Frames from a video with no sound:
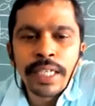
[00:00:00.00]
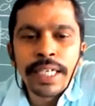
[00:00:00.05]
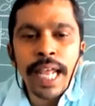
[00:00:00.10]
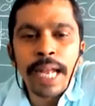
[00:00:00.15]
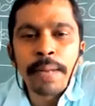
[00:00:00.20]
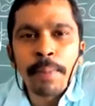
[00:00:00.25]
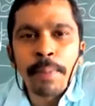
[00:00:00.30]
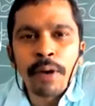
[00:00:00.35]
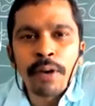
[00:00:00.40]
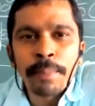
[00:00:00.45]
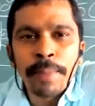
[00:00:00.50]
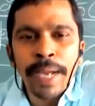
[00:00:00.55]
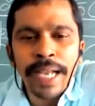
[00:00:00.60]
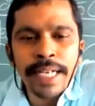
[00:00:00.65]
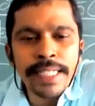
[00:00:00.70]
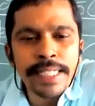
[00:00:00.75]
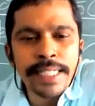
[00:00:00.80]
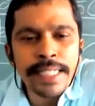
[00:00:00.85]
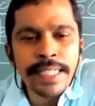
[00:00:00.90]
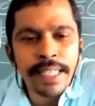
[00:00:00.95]
10 power
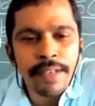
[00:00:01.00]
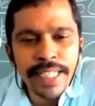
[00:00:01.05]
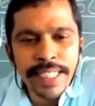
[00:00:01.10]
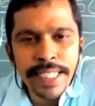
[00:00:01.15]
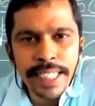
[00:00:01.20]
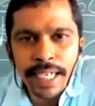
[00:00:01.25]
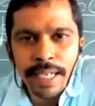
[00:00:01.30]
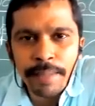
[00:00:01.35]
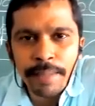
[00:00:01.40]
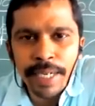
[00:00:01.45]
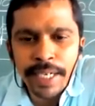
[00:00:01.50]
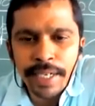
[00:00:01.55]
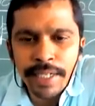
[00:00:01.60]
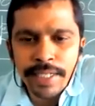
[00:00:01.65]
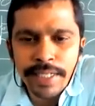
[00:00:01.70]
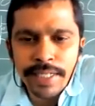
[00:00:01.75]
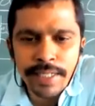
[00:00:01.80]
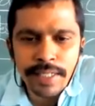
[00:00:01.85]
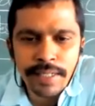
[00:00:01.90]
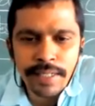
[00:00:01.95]
minus 7
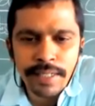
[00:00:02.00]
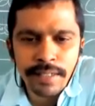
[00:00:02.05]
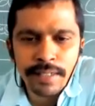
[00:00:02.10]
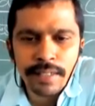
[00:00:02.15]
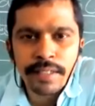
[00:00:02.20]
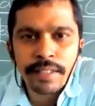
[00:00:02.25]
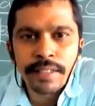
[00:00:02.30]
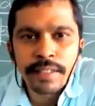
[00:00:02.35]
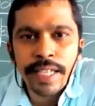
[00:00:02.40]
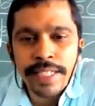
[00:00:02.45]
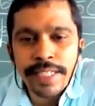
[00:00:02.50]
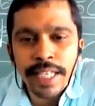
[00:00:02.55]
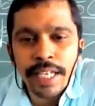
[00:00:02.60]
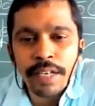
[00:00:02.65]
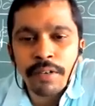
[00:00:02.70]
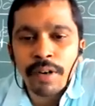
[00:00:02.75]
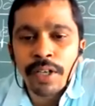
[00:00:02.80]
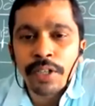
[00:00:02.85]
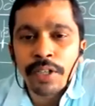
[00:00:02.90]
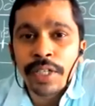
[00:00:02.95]
centimeters that is
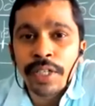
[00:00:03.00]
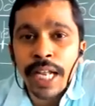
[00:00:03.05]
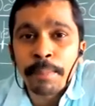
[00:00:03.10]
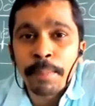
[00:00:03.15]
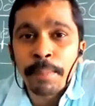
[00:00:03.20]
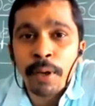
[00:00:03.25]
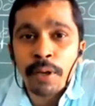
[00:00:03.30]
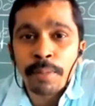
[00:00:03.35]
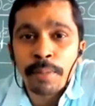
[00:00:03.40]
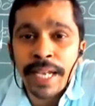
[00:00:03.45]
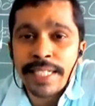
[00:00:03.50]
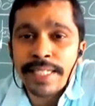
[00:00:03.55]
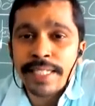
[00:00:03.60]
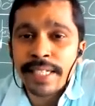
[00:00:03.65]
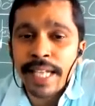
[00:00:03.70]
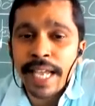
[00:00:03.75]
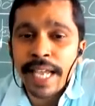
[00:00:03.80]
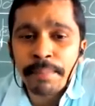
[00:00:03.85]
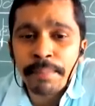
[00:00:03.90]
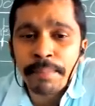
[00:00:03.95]
equal to 10 power minus
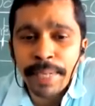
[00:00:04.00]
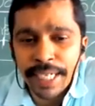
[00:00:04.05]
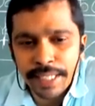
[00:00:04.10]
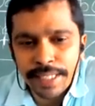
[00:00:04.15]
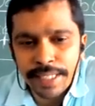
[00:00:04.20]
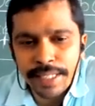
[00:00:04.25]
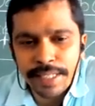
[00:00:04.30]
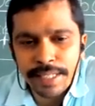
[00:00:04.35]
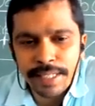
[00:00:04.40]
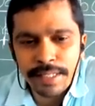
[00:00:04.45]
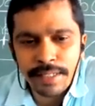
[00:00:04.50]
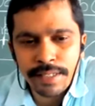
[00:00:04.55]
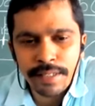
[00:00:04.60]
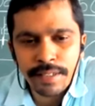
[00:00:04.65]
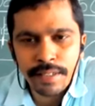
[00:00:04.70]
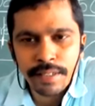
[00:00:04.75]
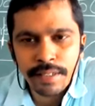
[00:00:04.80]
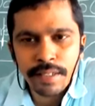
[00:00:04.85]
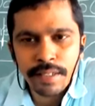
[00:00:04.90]
9 meters.